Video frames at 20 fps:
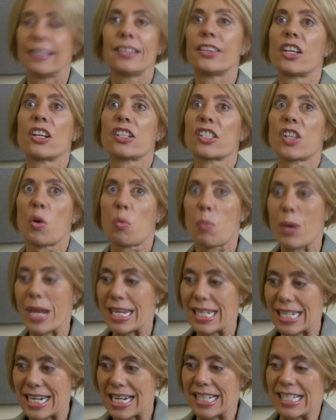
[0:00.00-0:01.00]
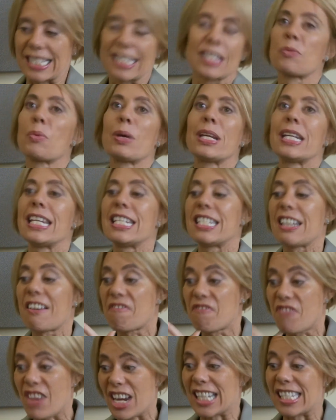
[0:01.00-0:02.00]
There's a weakness, we need to
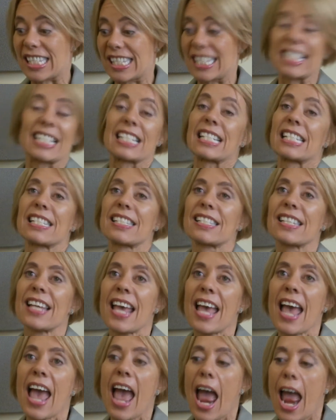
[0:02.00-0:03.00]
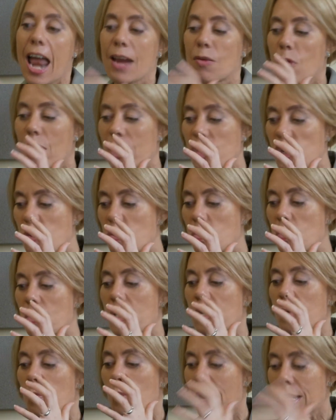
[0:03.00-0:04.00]
fix this. And
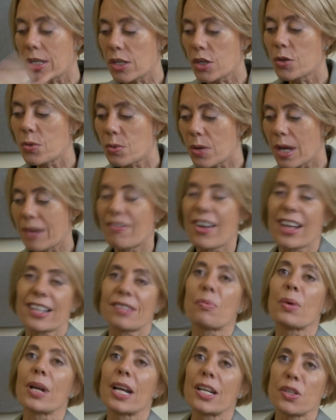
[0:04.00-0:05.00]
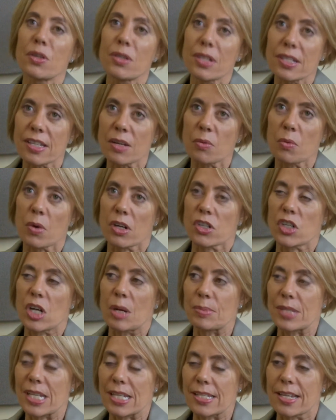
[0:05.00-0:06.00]
in fact, when I do this in
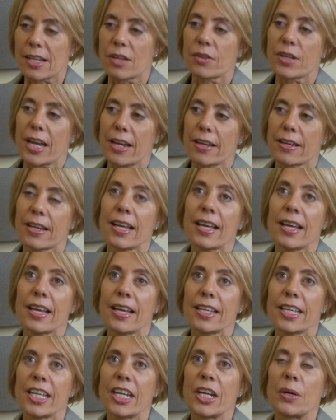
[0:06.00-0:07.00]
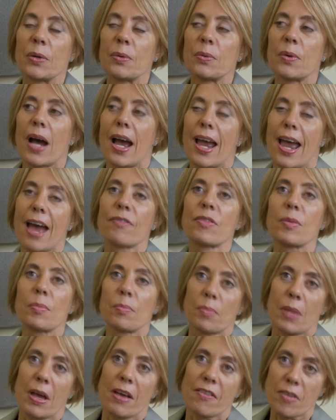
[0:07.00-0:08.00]
workshops, I say, okay, I
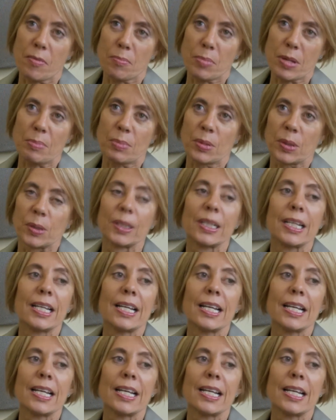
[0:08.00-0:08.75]
have people